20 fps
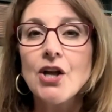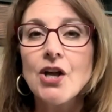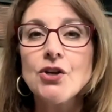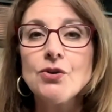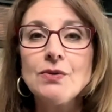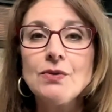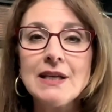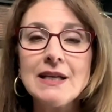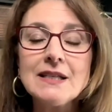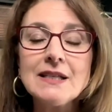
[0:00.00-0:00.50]

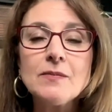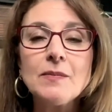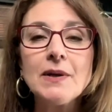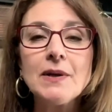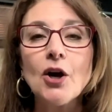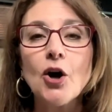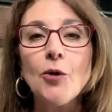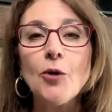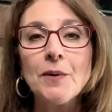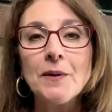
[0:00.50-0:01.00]
you need to
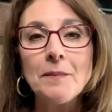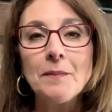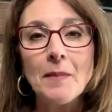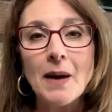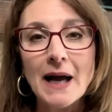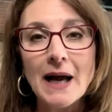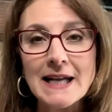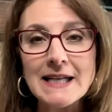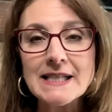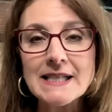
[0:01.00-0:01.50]
be
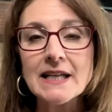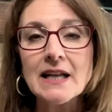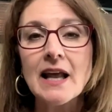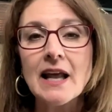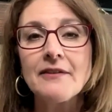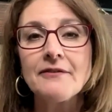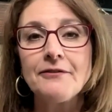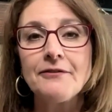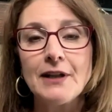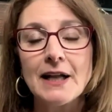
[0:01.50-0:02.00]
open-minded
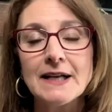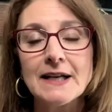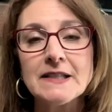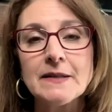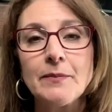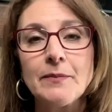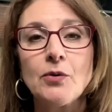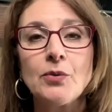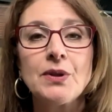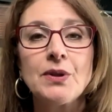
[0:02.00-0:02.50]
and
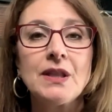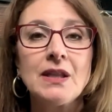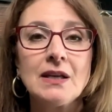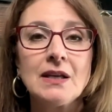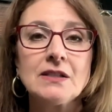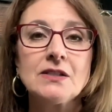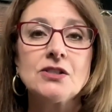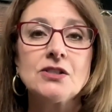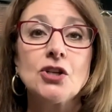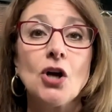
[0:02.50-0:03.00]
flexible when
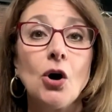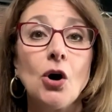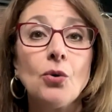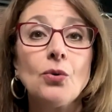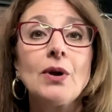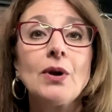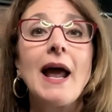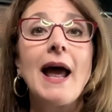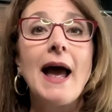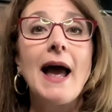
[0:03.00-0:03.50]
things
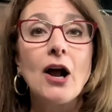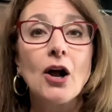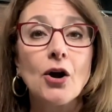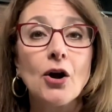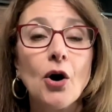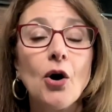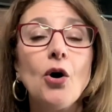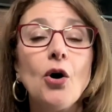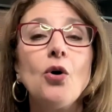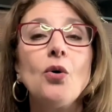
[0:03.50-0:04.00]
don't
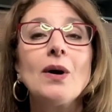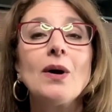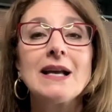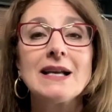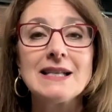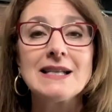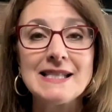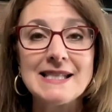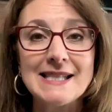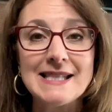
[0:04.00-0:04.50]
go
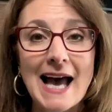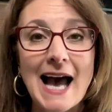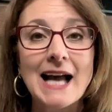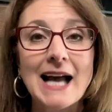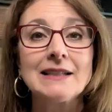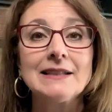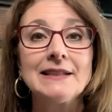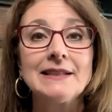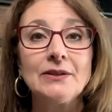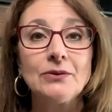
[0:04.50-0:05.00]

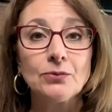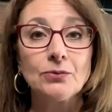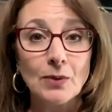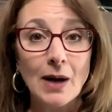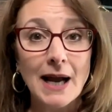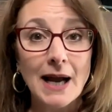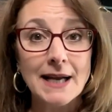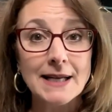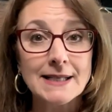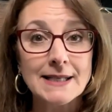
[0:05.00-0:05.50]
exactly
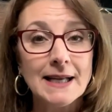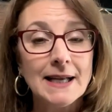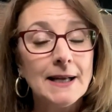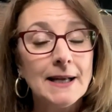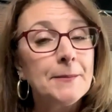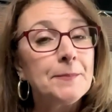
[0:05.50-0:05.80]
right